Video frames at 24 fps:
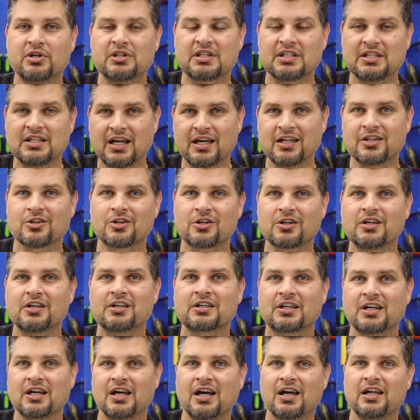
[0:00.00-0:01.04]
put the other
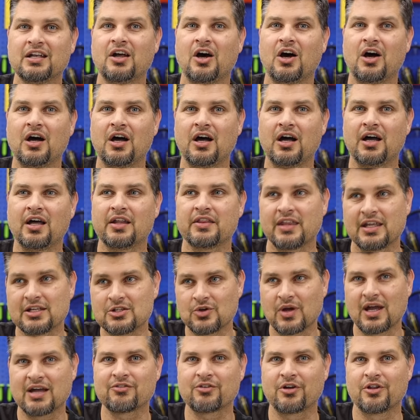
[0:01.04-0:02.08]
gun on that
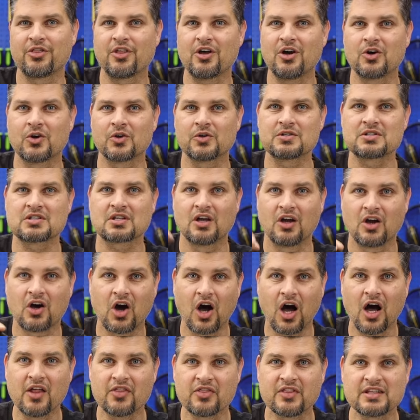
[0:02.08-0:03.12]
you have on those
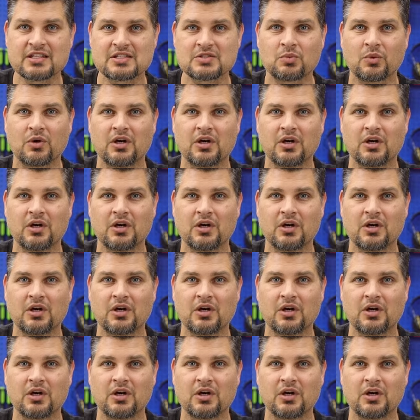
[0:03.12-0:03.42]
on this